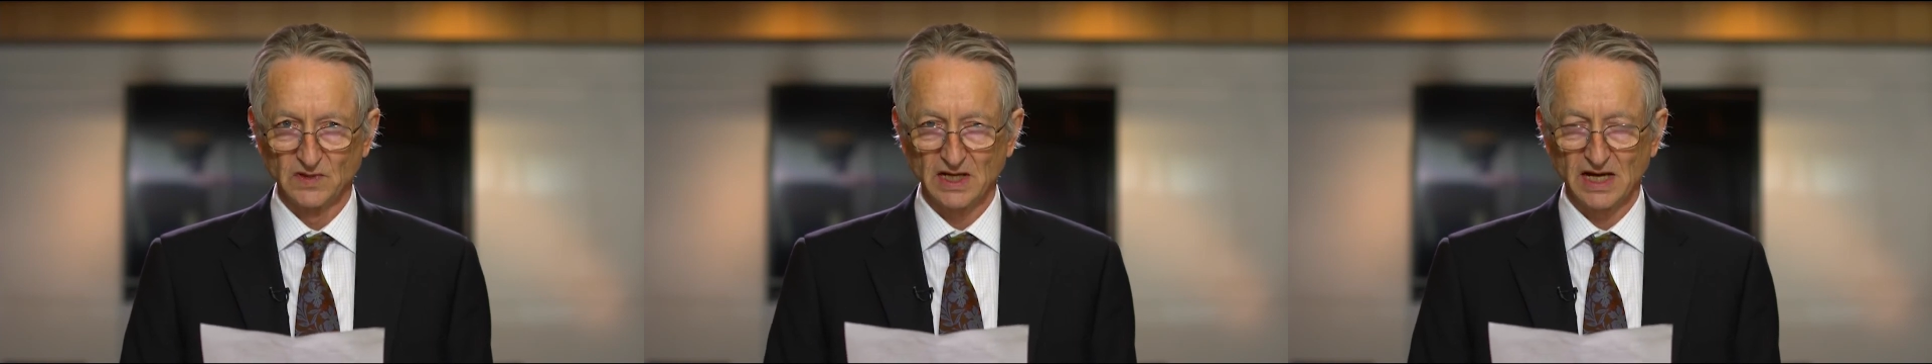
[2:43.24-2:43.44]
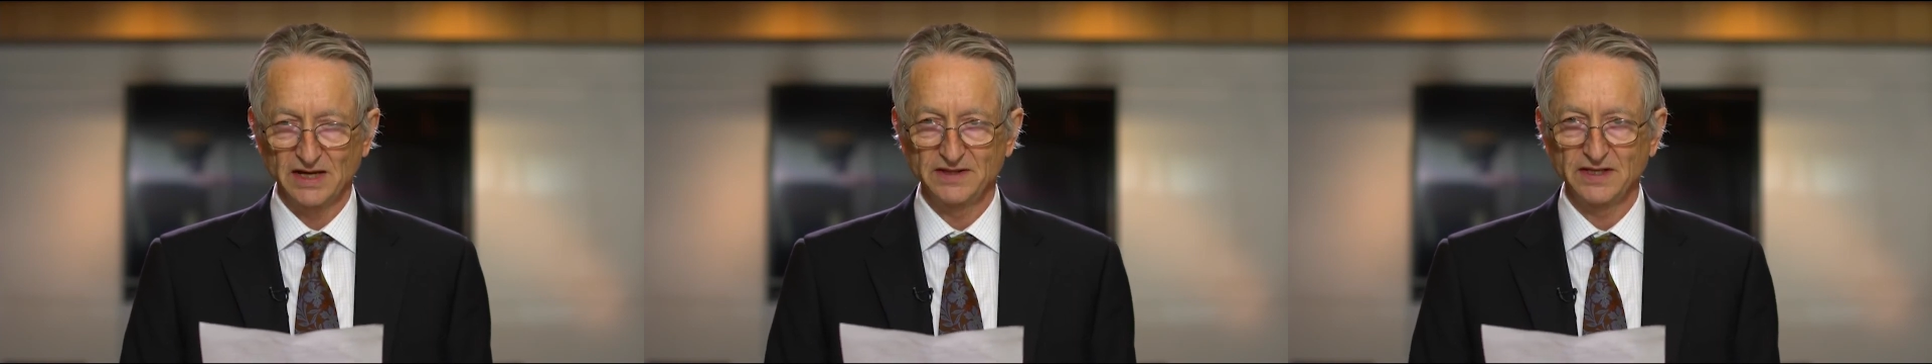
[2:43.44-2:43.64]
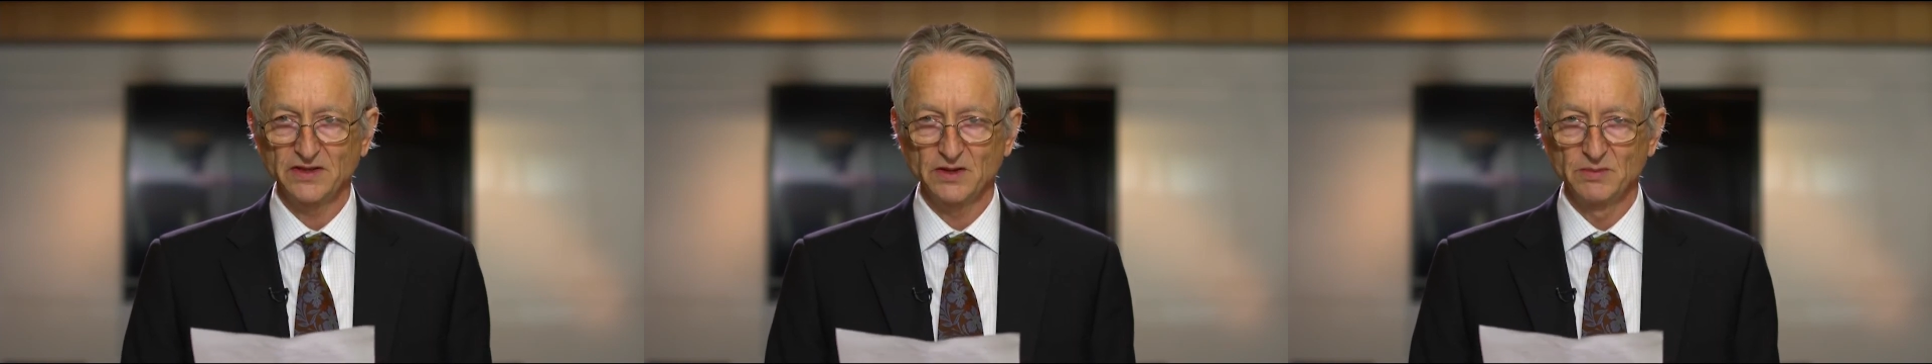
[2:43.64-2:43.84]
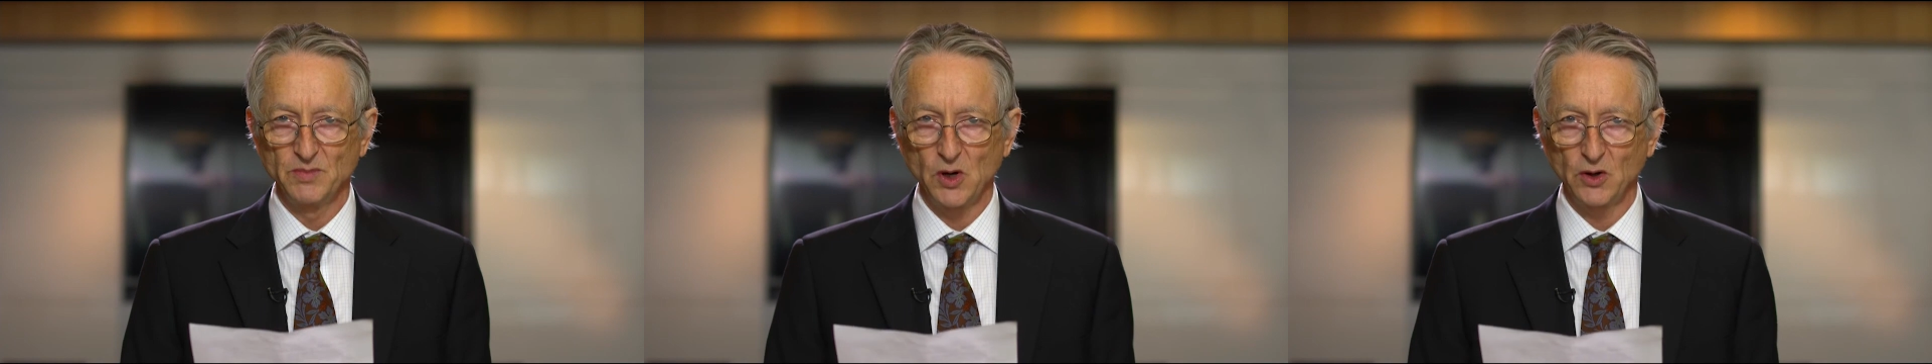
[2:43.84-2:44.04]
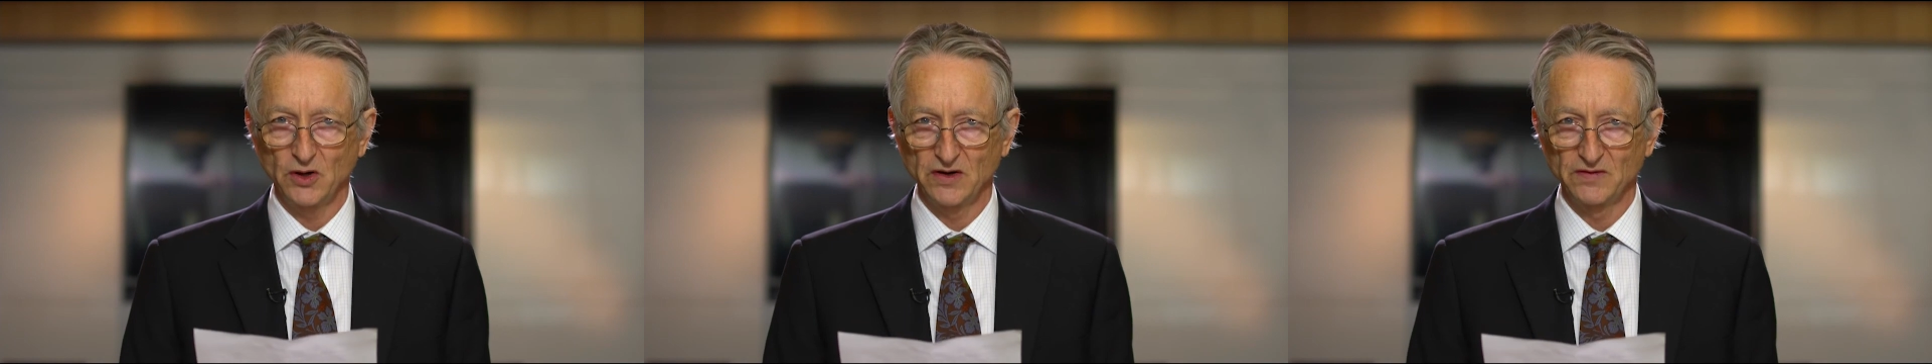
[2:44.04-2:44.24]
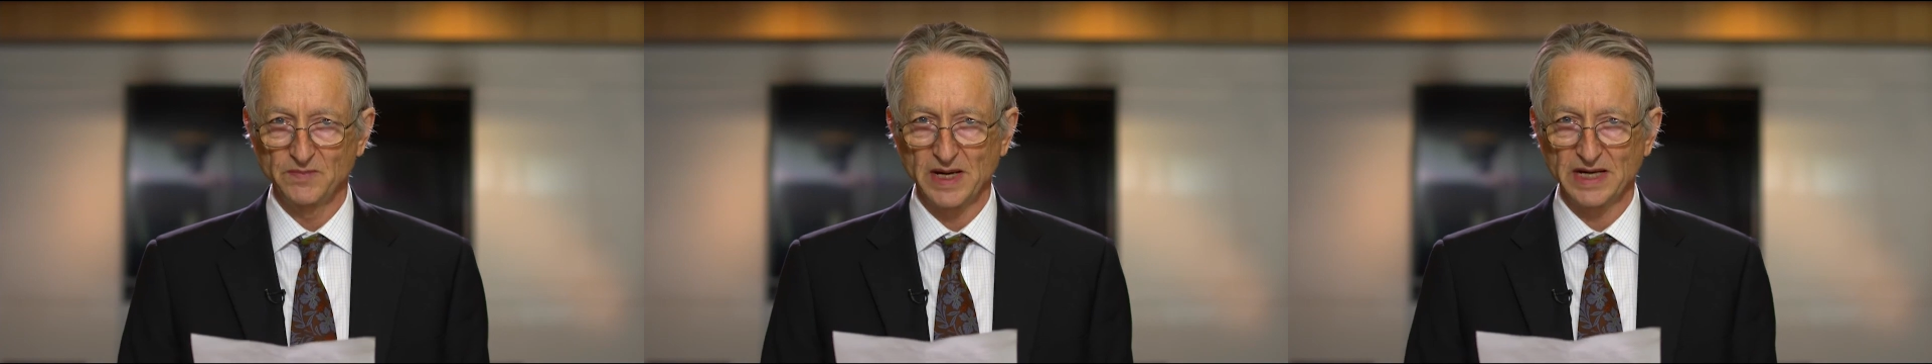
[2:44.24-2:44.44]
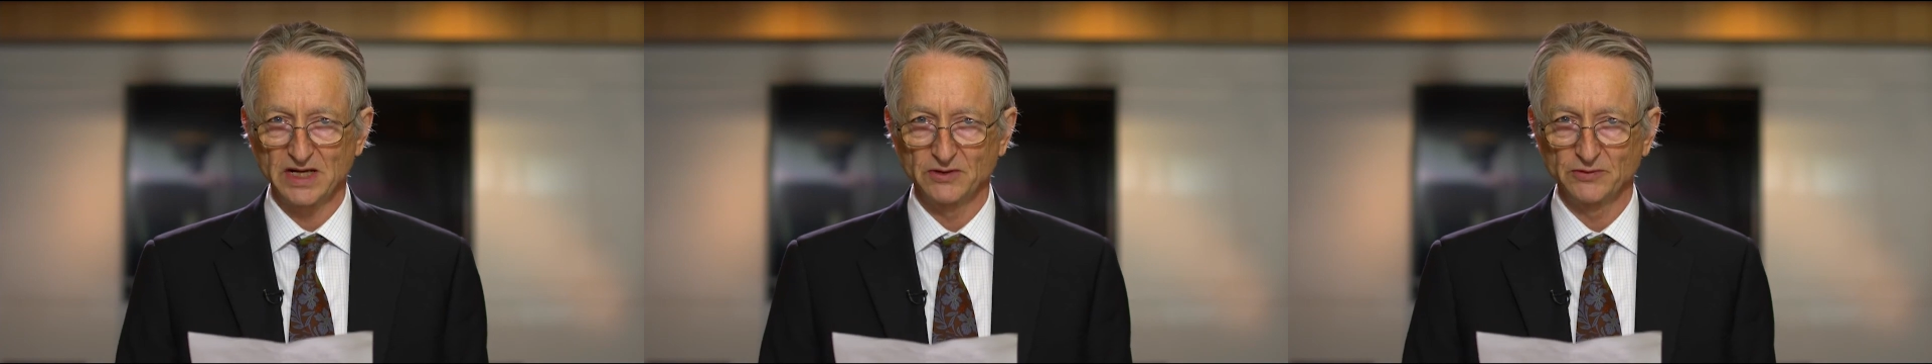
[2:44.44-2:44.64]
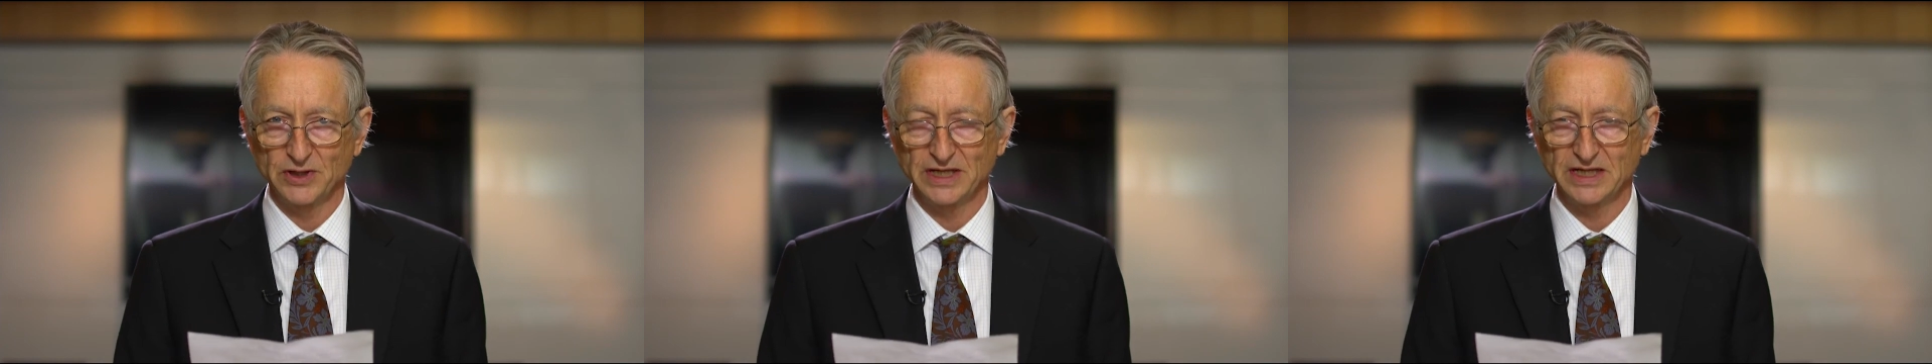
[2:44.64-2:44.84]
I think the moral of my
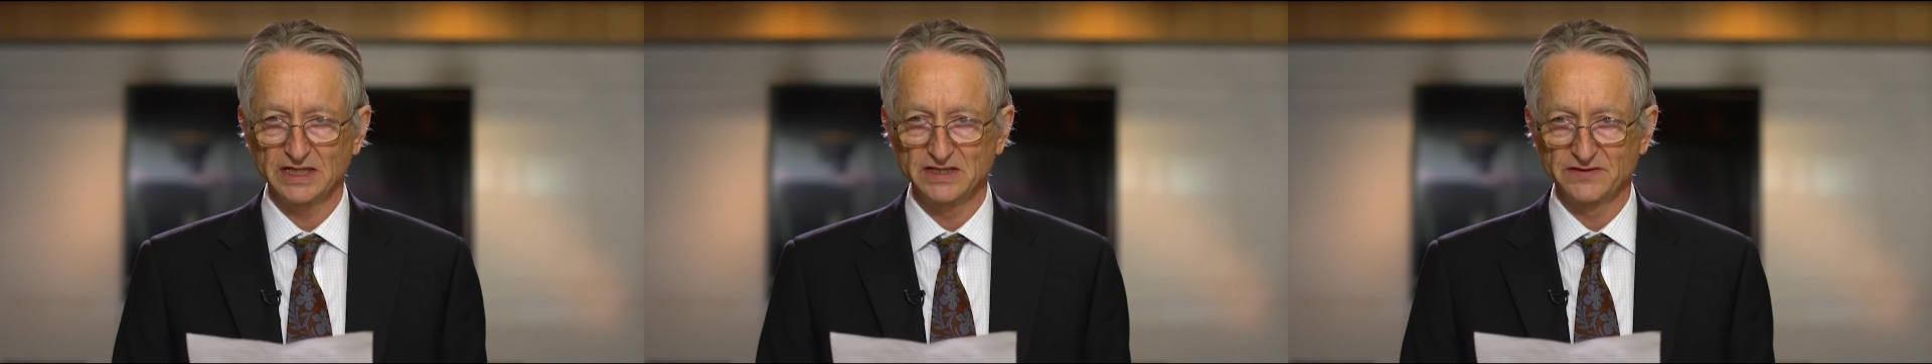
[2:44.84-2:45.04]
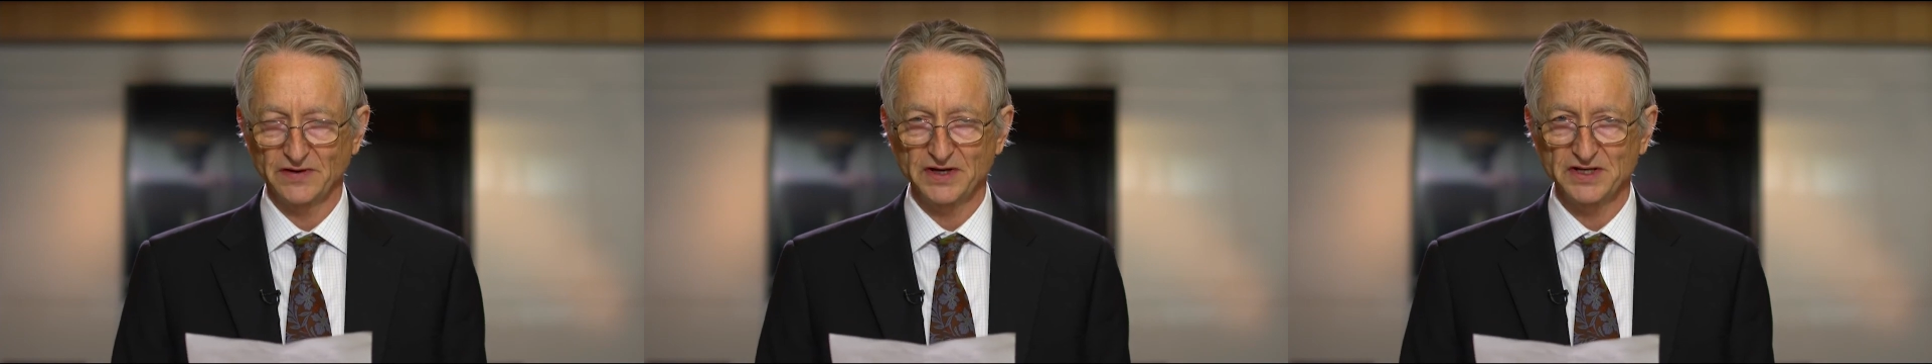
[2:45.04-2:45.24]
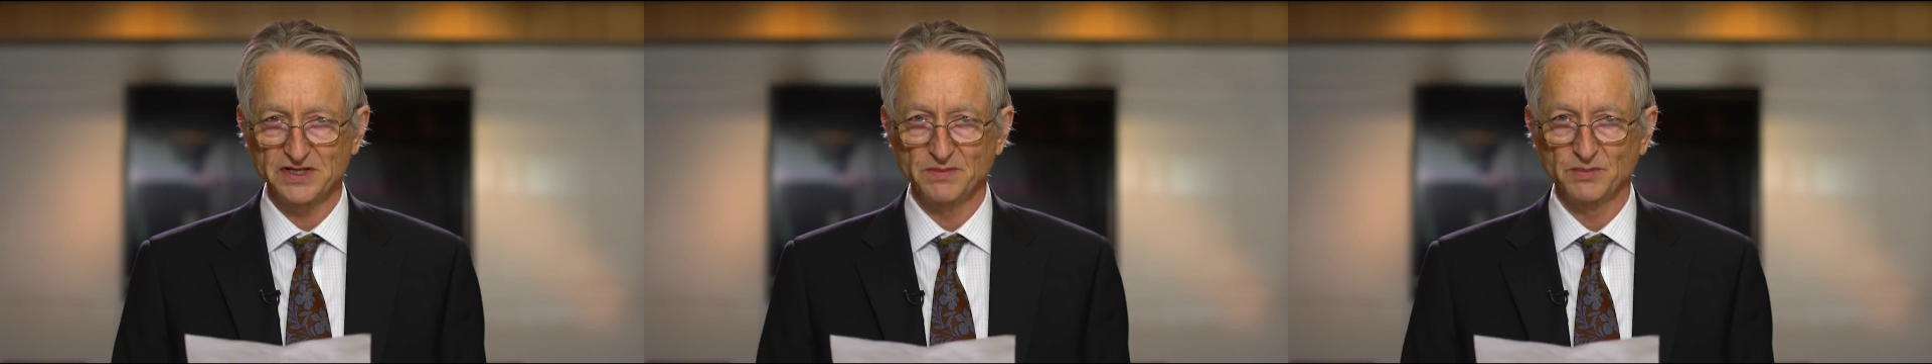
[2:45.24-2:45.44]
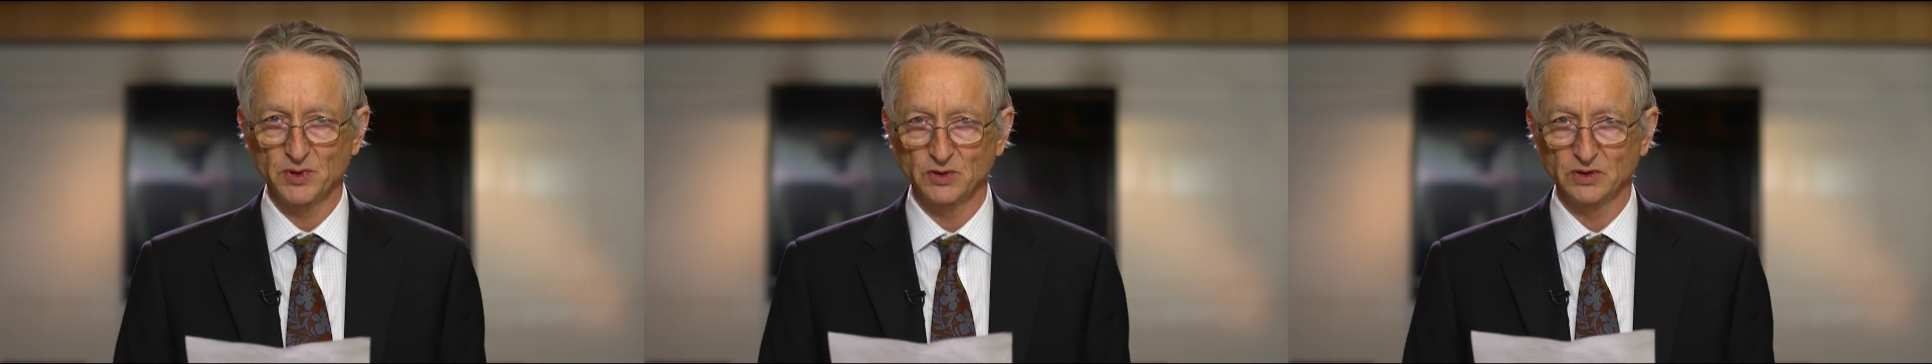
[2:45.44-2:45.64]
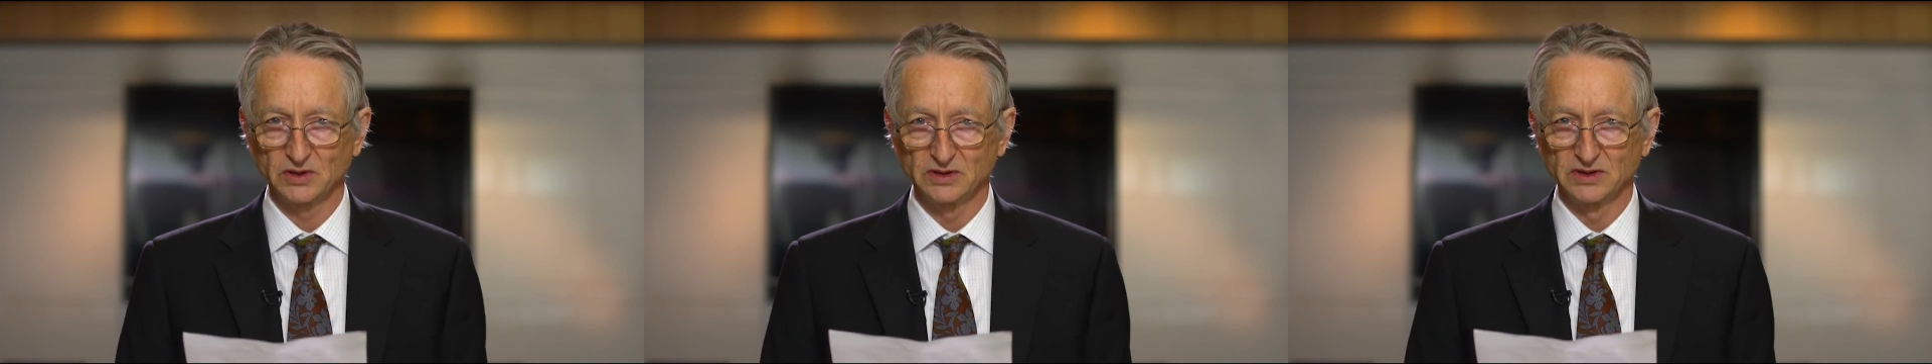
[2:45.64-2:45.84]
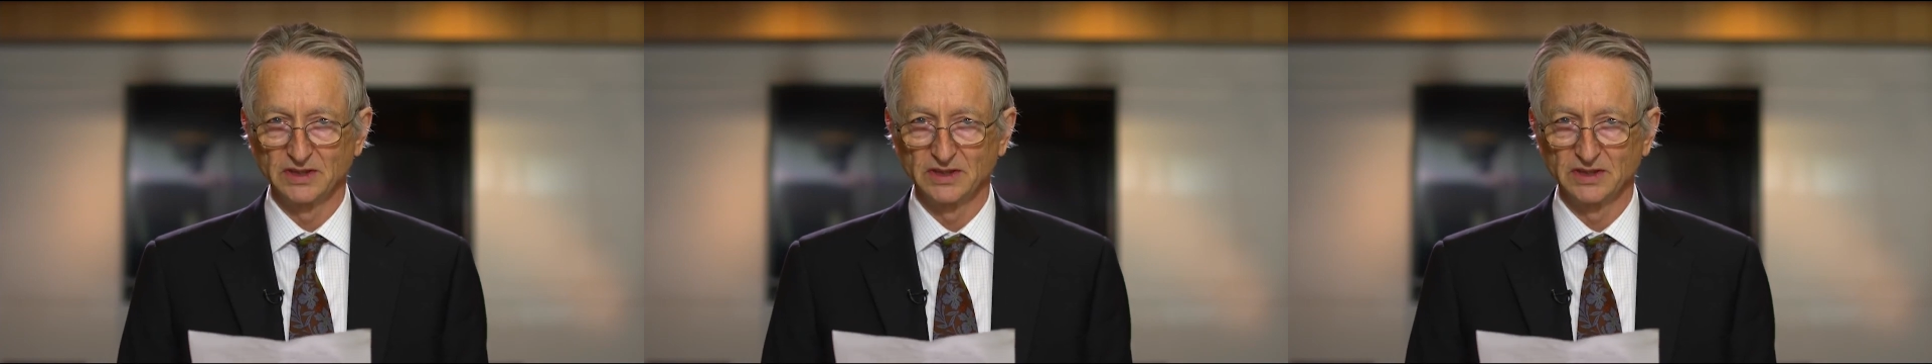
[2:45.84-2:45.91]
career is very simple.